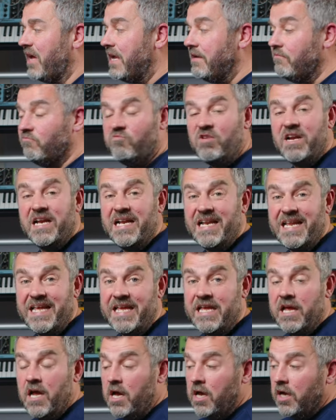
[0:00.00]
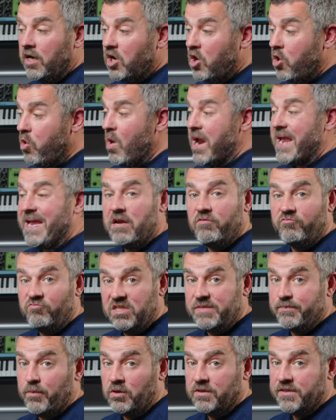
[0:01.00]
a really quick
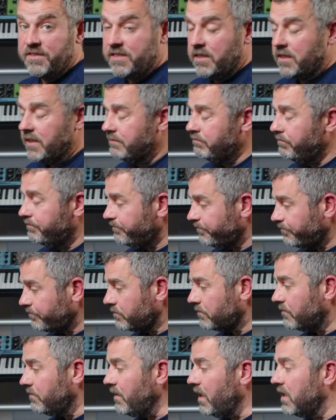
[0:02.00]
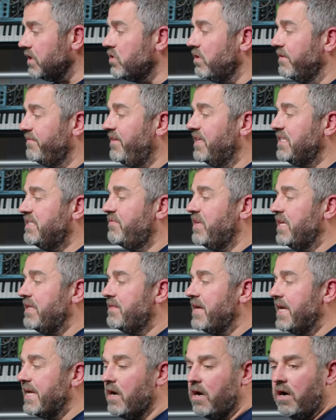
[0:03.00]
response time. So effectively,
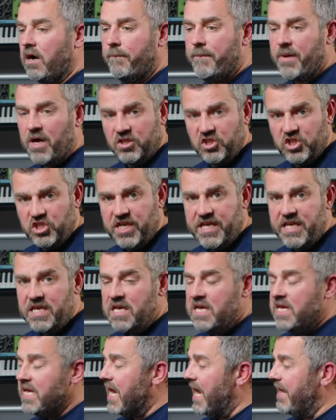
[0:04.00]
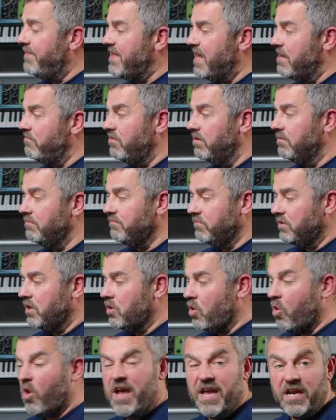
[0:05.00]
they are punchy and they're
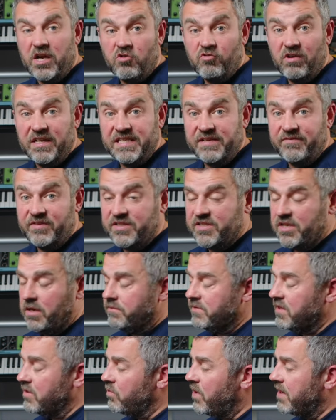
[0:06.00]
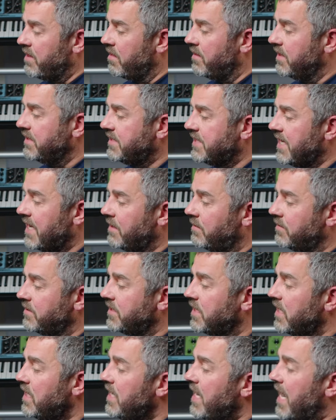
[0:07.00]
quite aggressive in terms of the way that they sound.
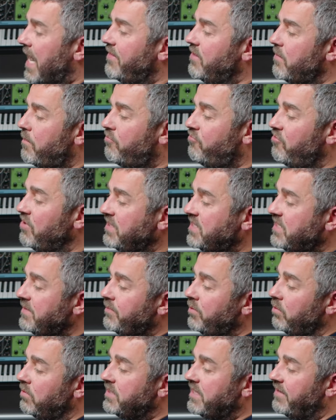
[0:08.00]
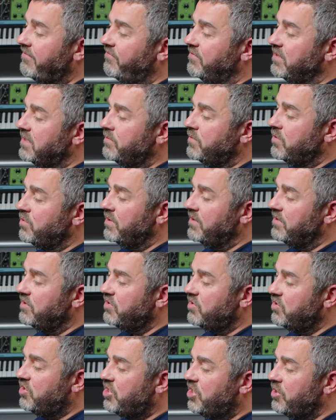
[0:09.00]
And the principal difference between the
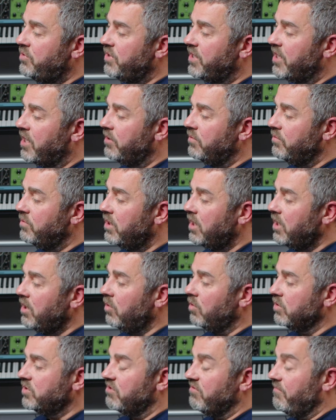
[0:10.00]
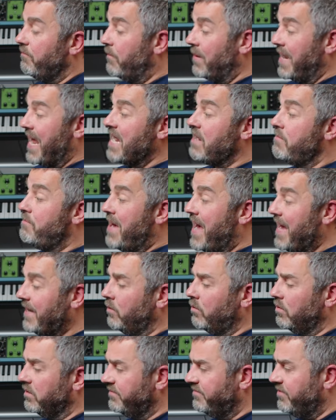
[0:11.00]
studio or sort of black
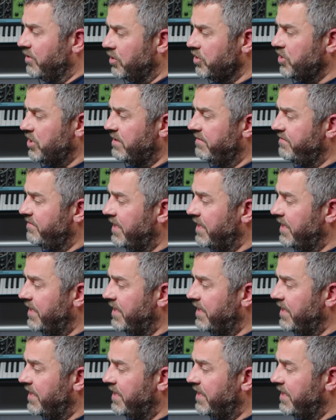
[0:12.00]
paneled version of